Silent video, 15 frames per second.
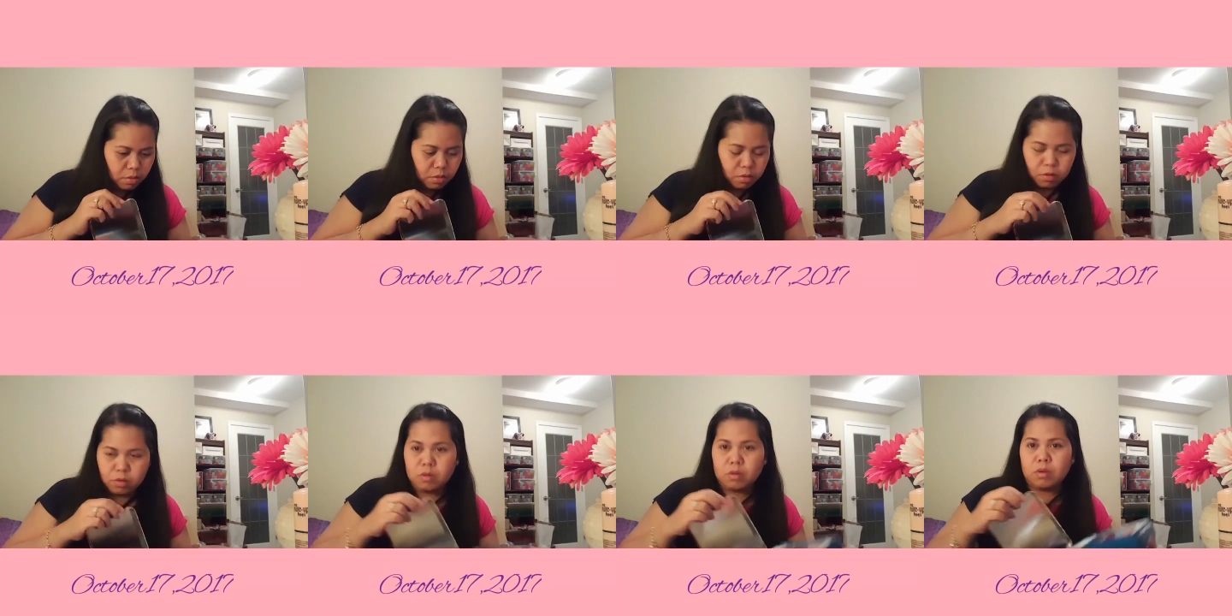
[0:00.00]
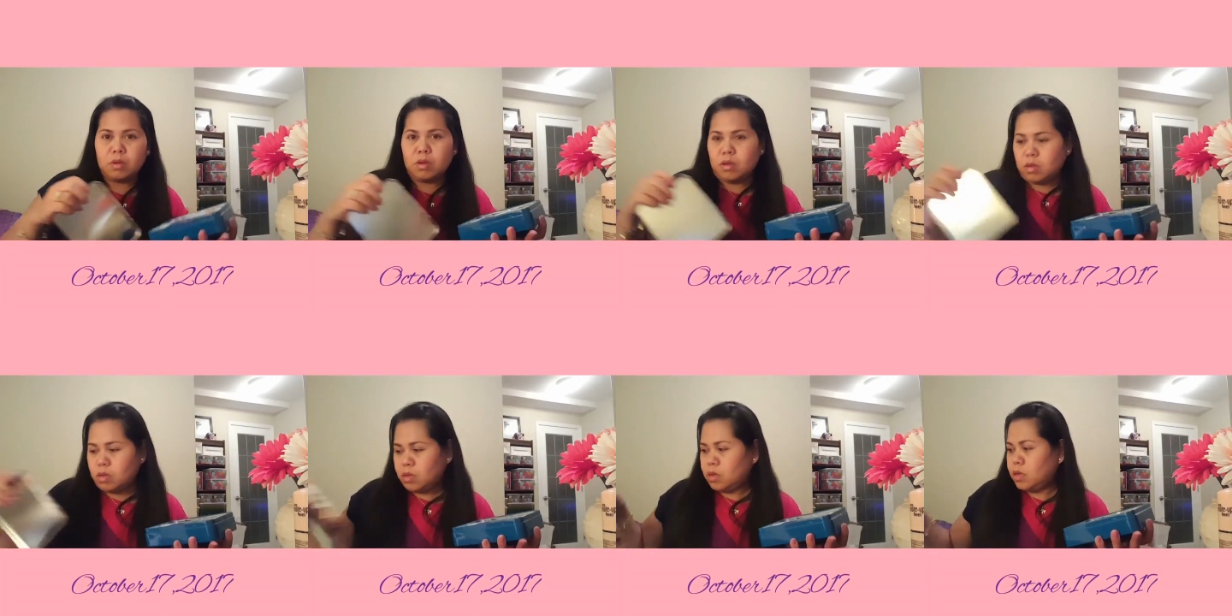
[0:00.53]
So I
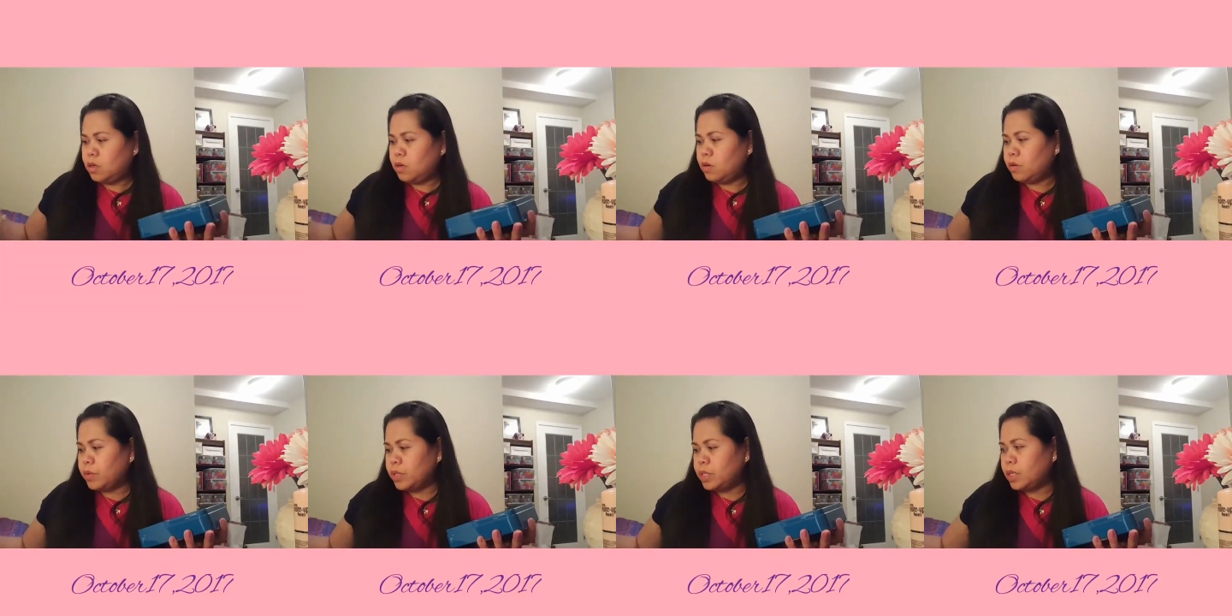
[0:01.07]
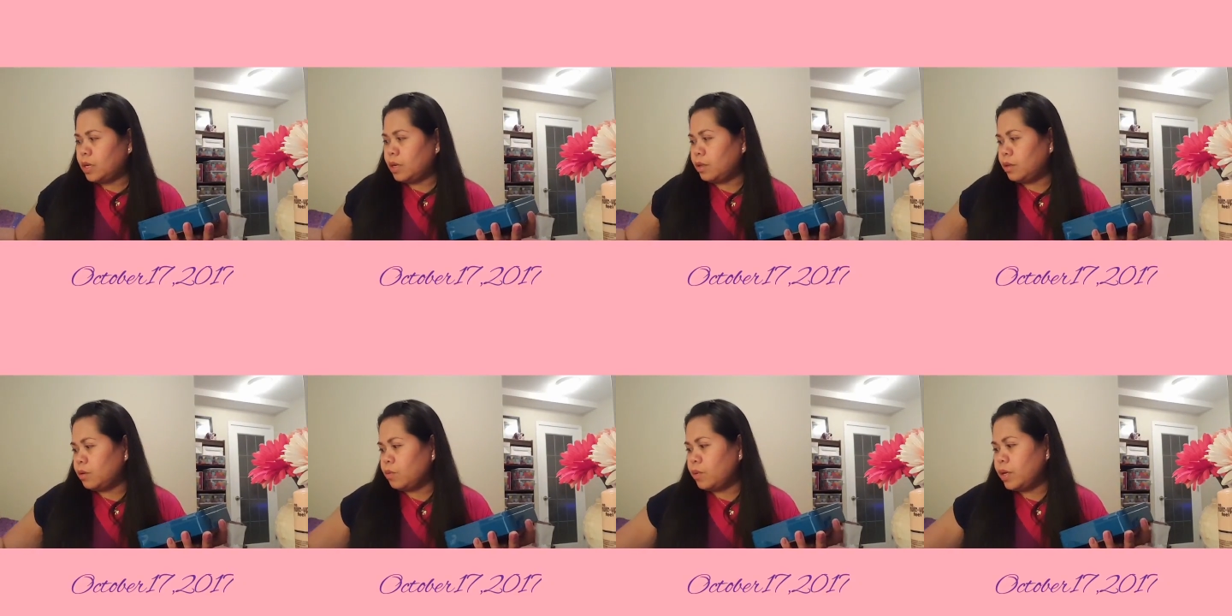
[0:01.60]
don't know where's the
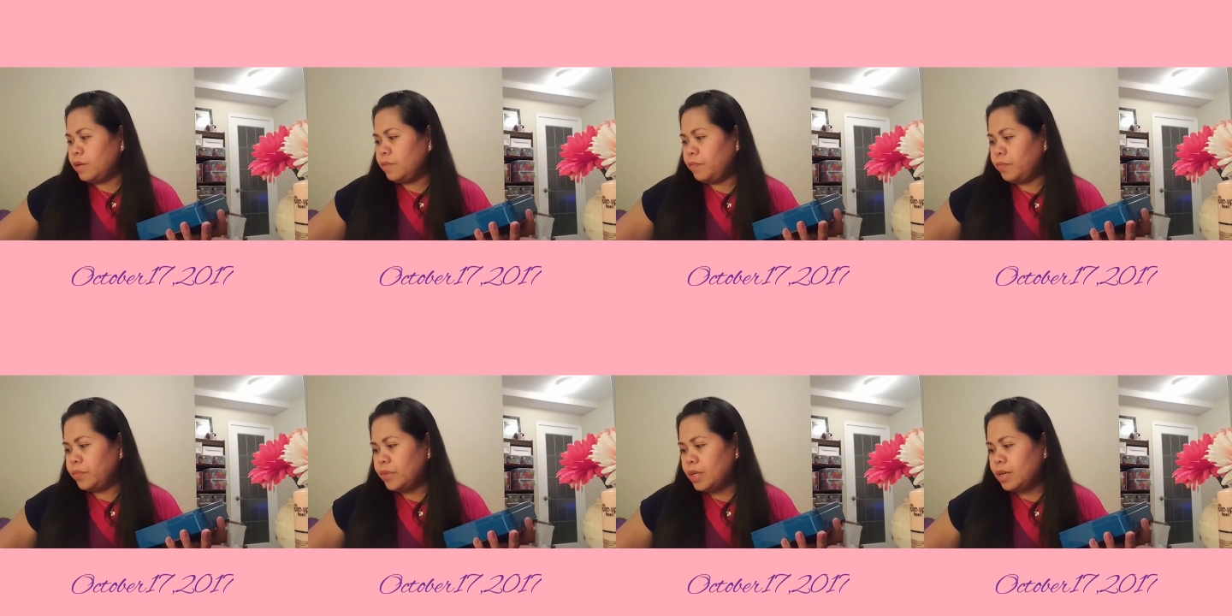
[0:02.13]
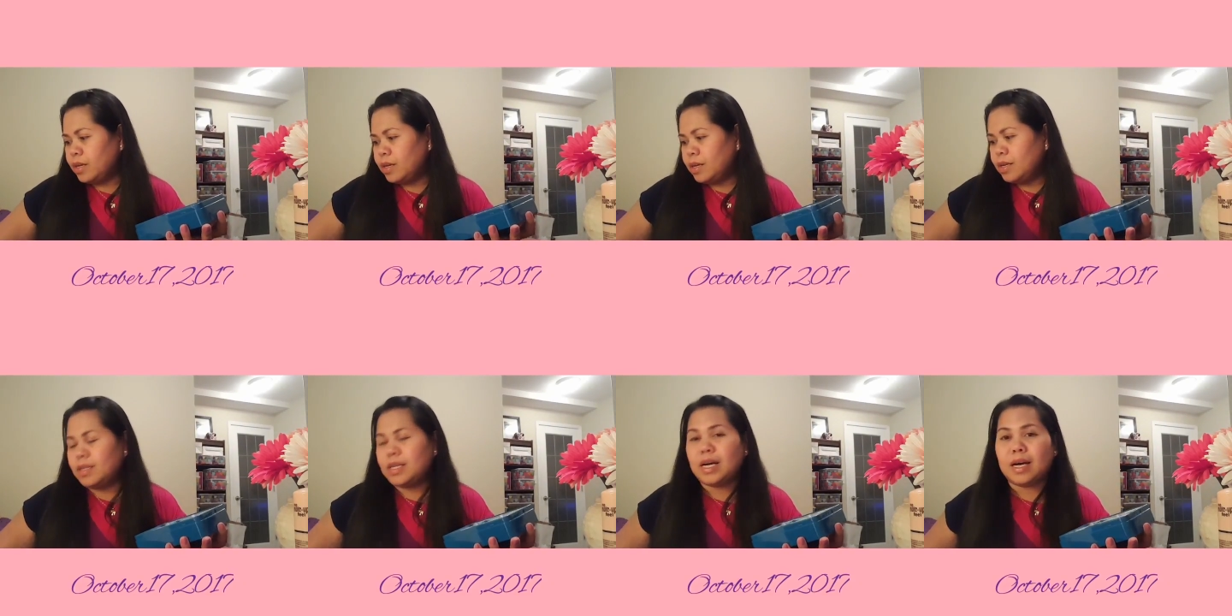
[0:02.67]
other one.
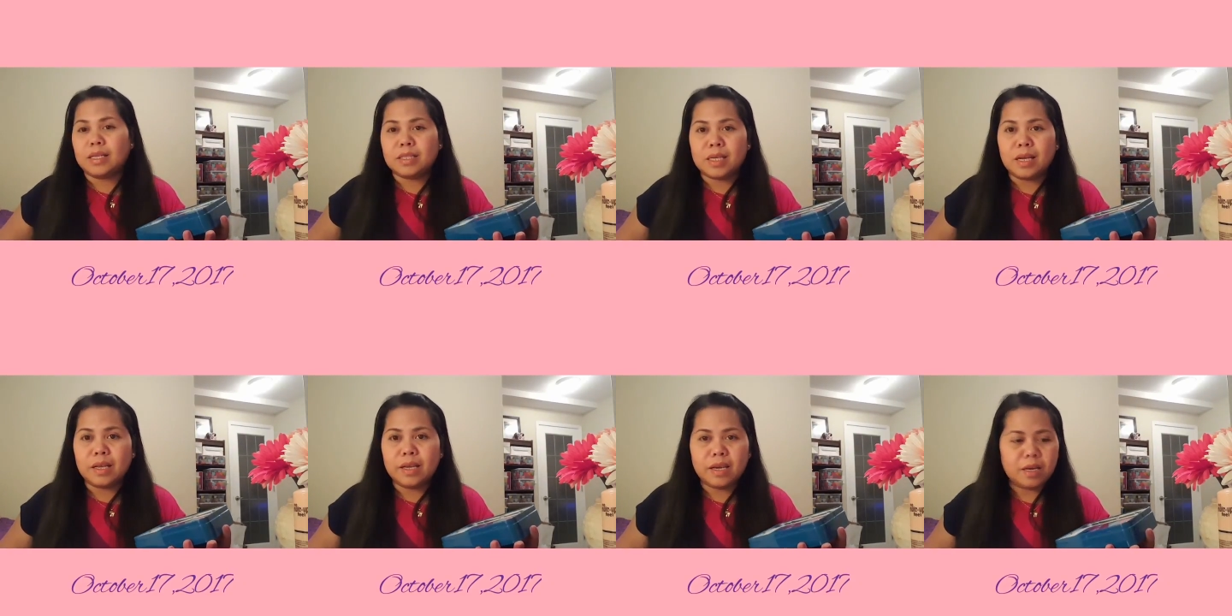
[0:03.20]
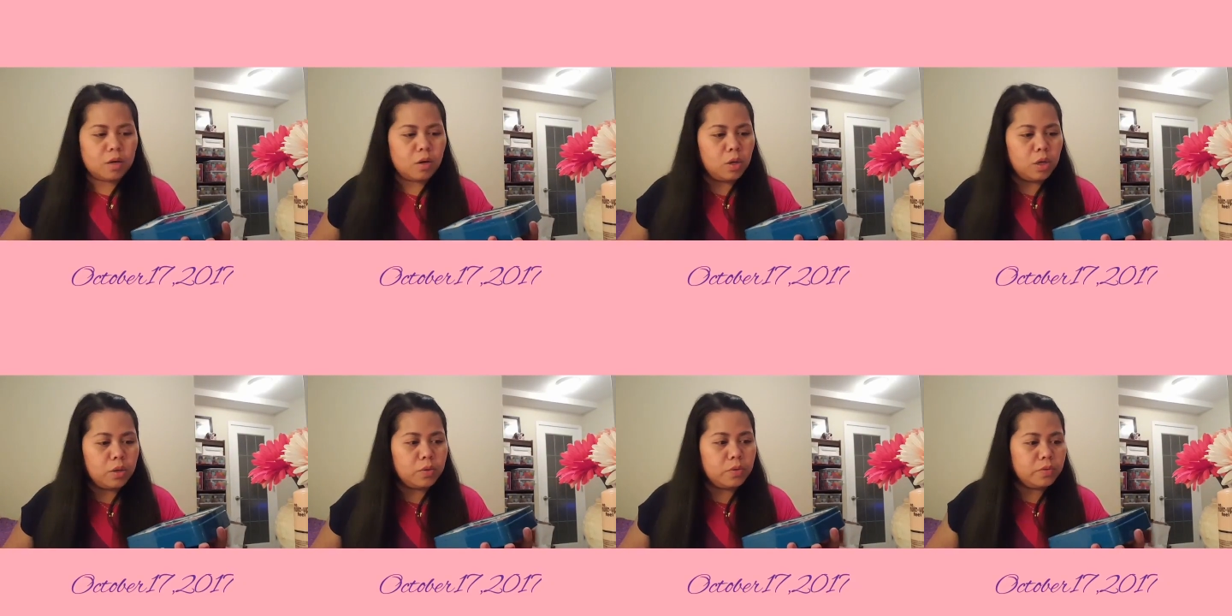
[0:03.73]
The Atelier
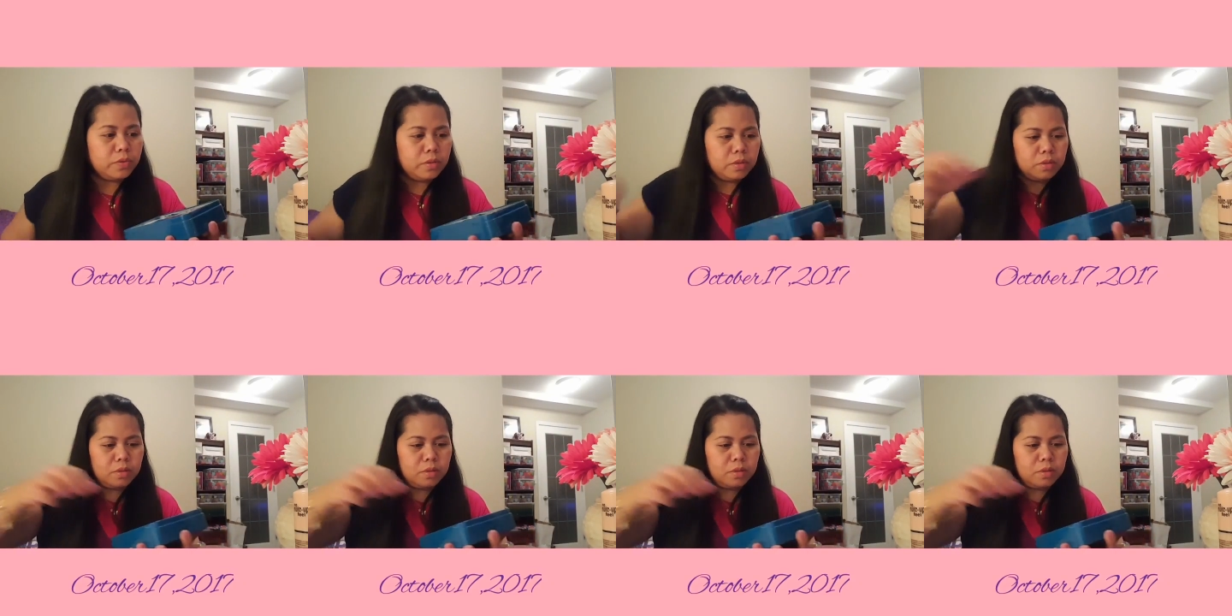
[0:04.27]
Cologne.